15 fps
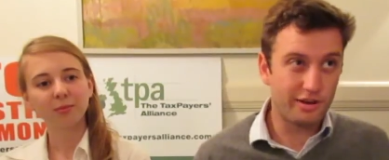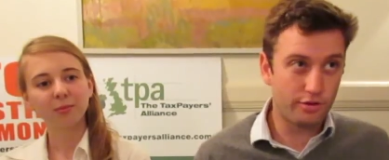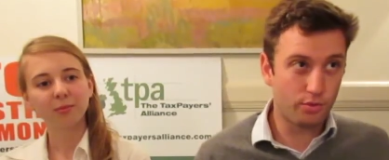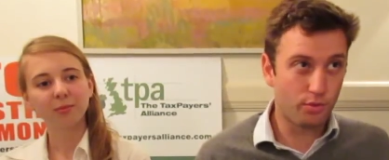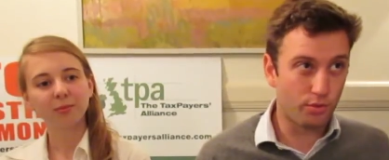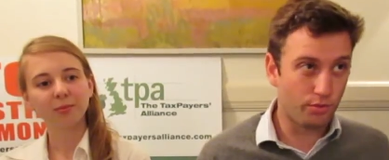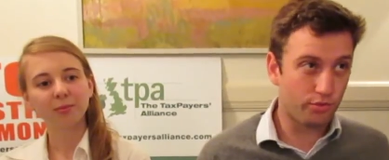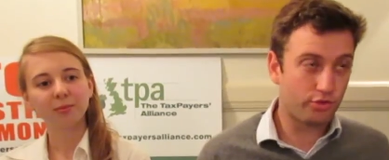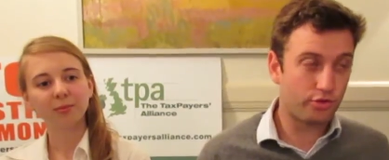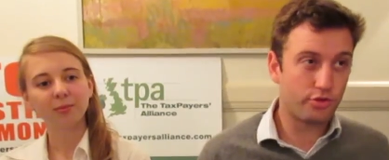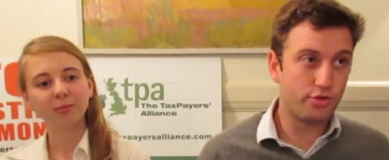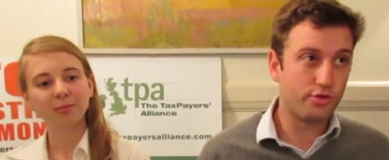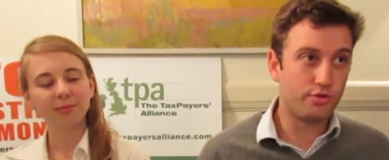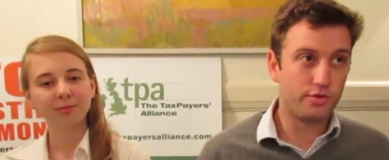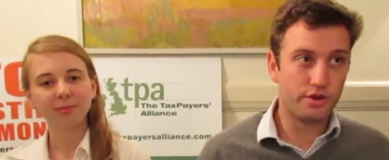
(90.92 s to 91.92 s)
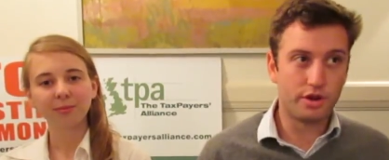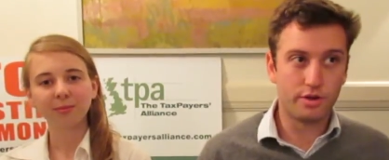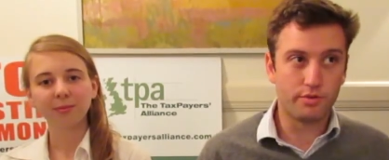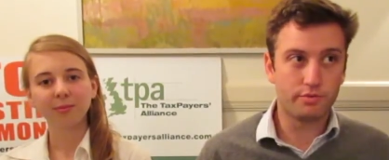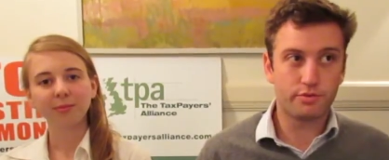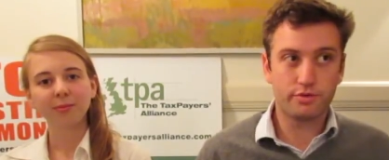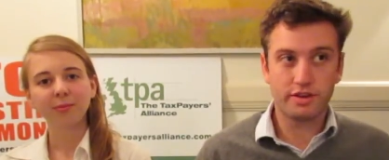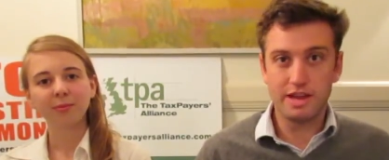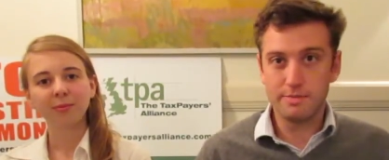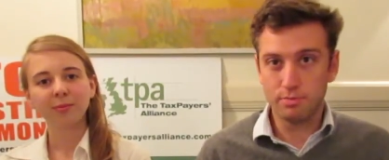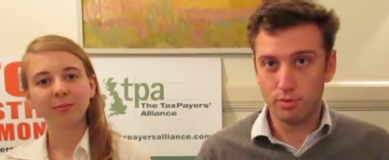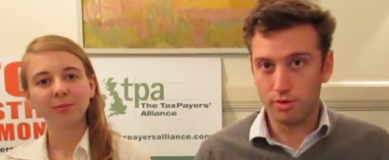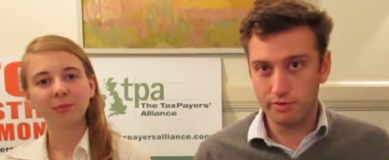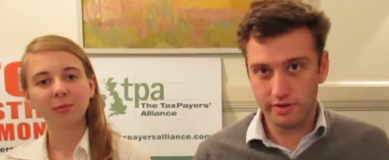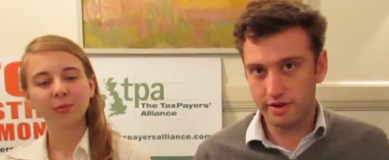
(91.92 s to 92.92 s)
Speaker 1: it all" to you know keep
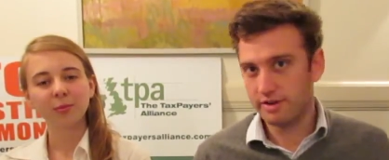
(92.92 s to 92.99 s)
all of it.